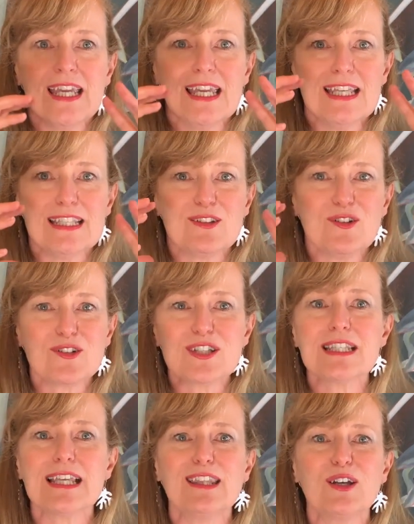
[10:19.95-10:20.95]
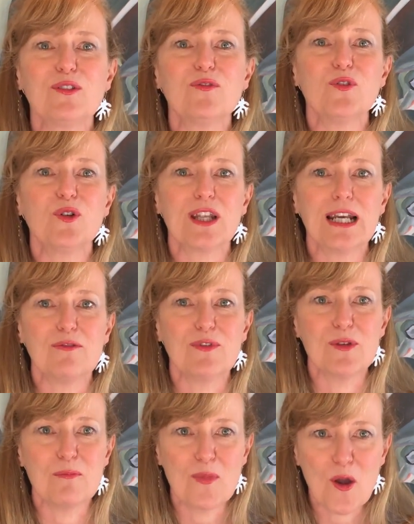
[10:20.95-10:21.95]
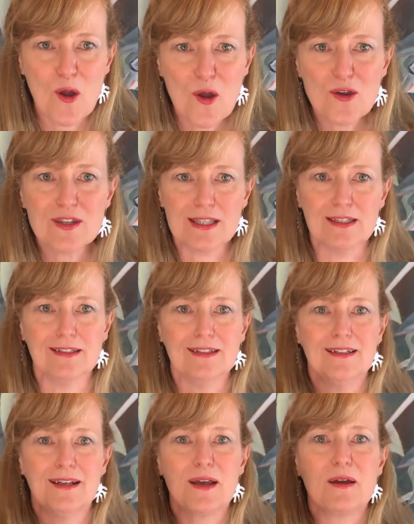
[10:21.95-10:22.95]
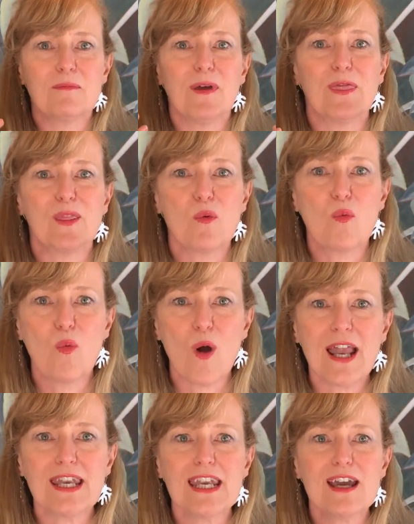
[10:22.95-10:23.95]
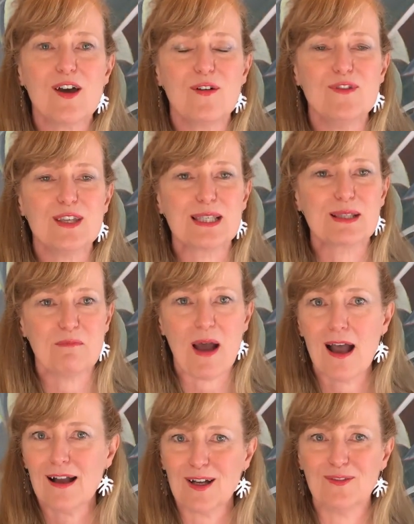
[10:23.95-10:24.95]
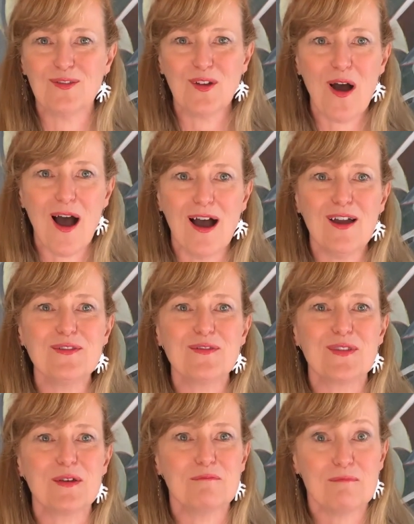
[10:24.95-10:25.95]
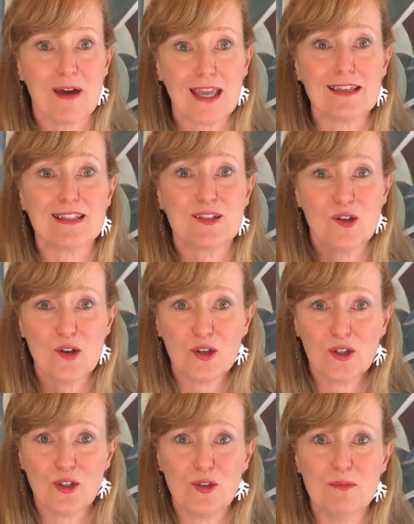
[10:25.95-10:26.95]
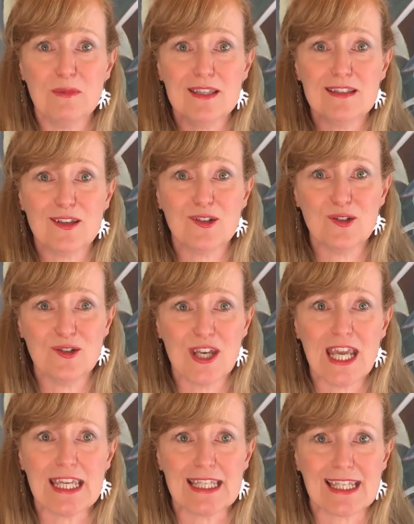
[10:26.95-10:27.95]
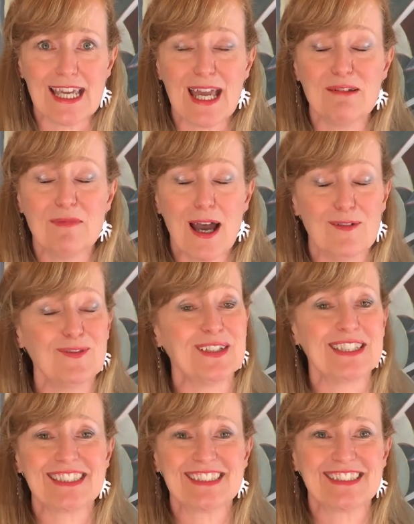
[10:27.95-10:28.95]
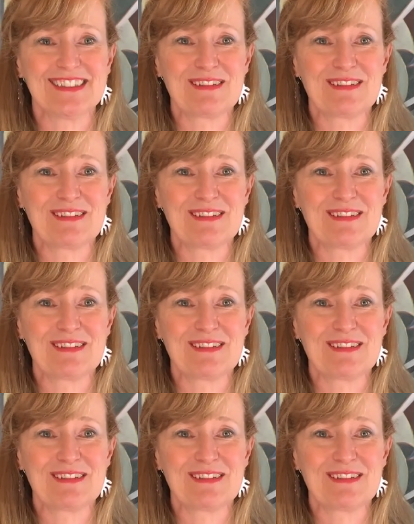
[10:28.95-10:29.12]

It's not to say that I fall in love with a person, but the wonder of the spark of life that makes humans unique and marvellous.